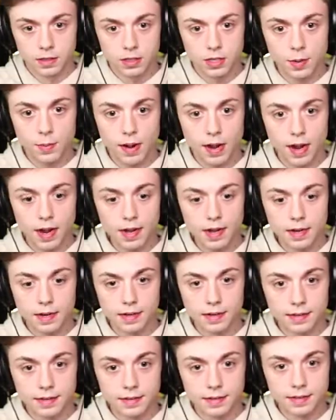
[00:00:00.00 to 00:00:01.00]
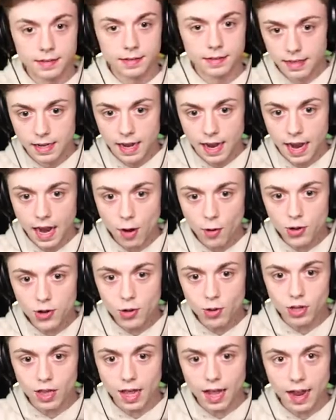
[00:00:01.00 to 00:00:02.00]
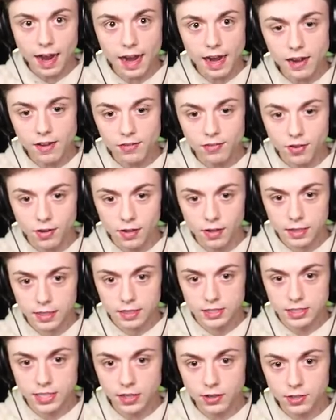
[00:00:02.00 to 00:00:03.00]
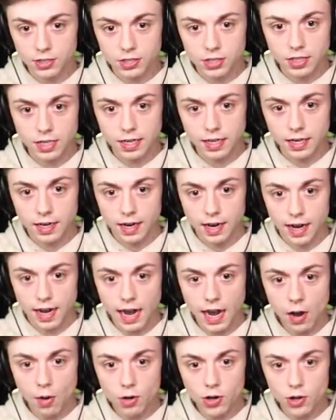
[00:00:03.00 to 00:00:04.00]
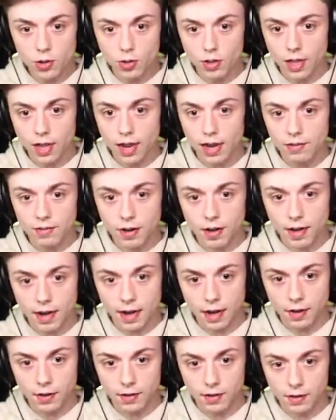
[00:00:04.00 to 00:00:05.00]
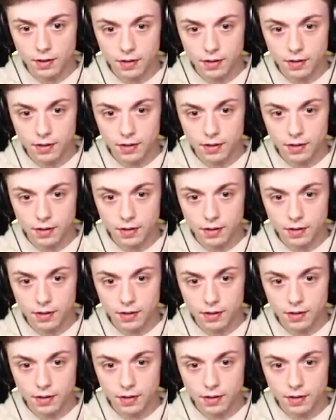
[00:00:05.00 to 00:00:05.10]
Come on! How are you alive? Seriously! How are you alive right now?